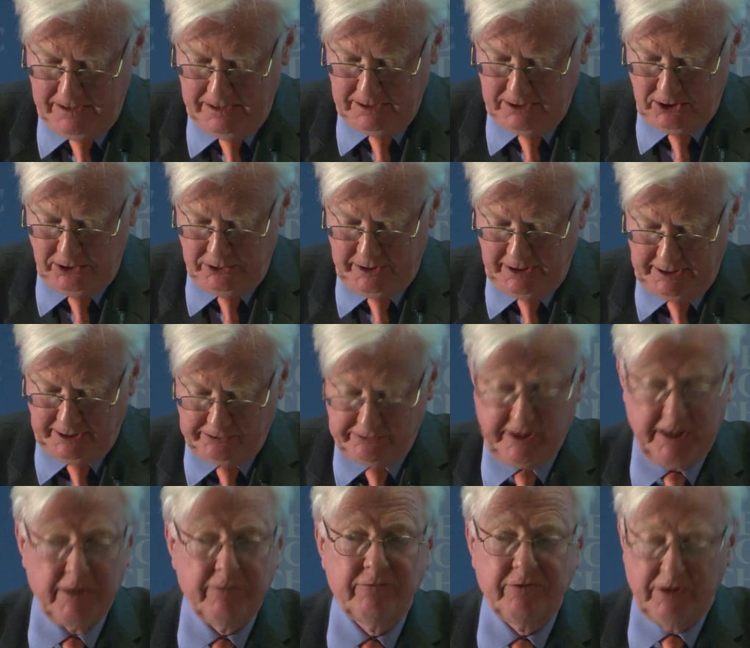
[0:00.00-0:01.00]
including a
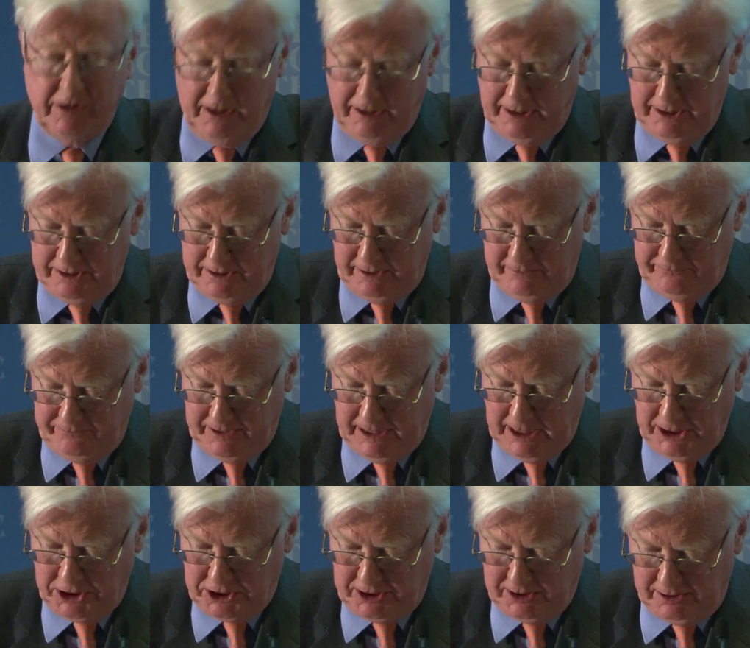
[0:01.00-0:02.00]
great variety of
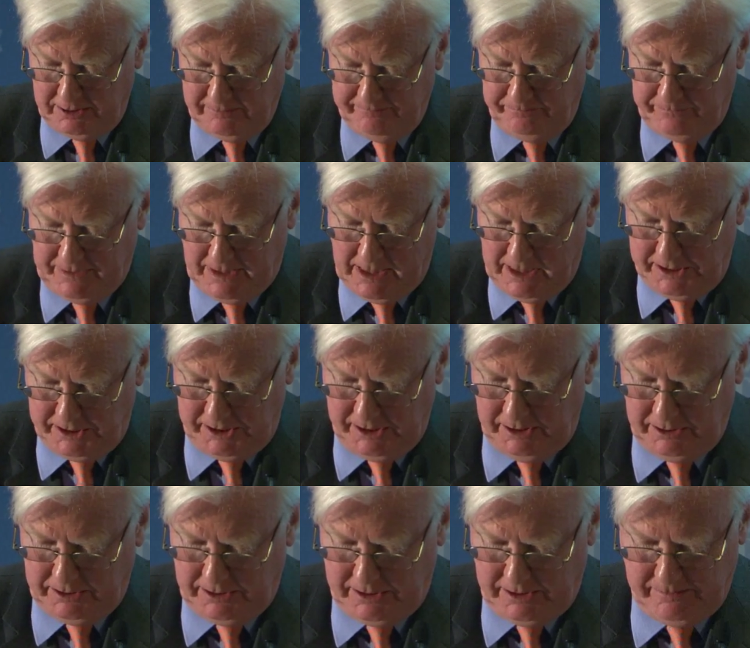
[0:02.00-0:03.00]
financial
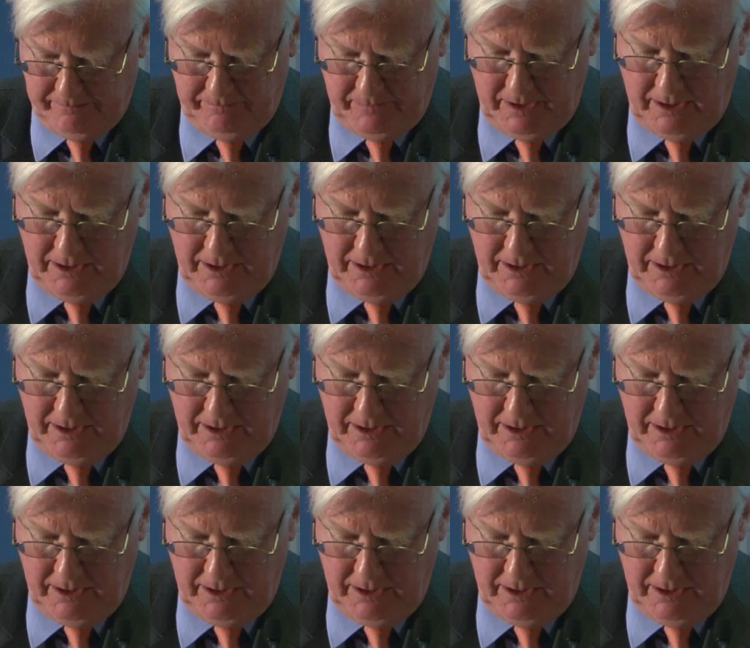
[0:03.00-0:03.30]
assets,